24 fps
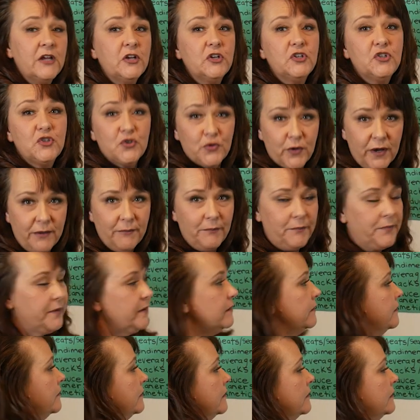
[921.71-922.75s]
Shrimp.
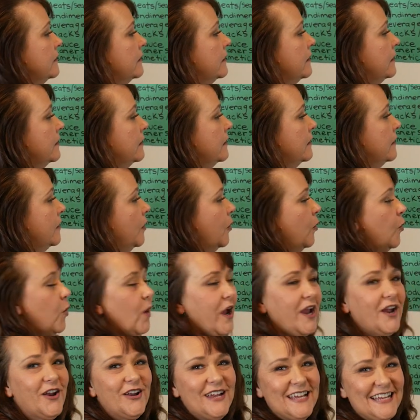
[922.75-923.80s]

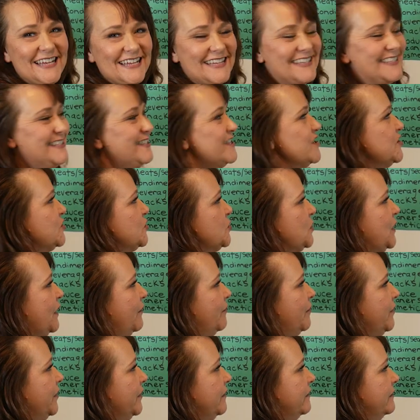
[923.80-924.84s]
Where is the
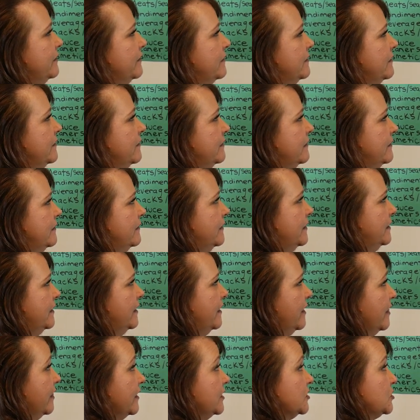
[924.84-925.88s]
shrimp?
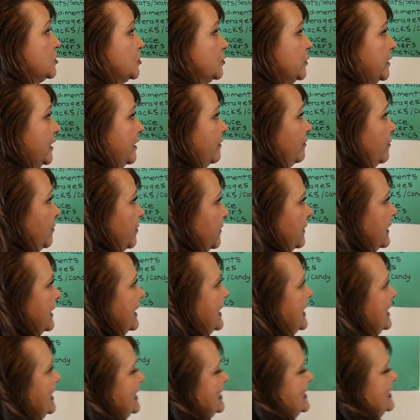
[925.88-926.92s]
The shrimp
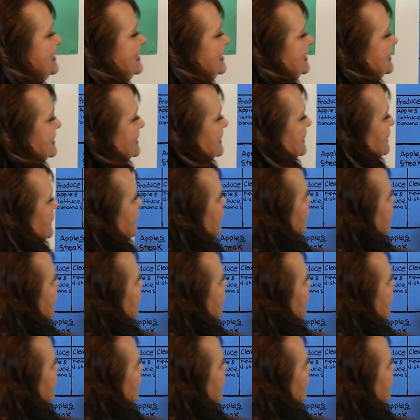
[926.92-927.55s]
is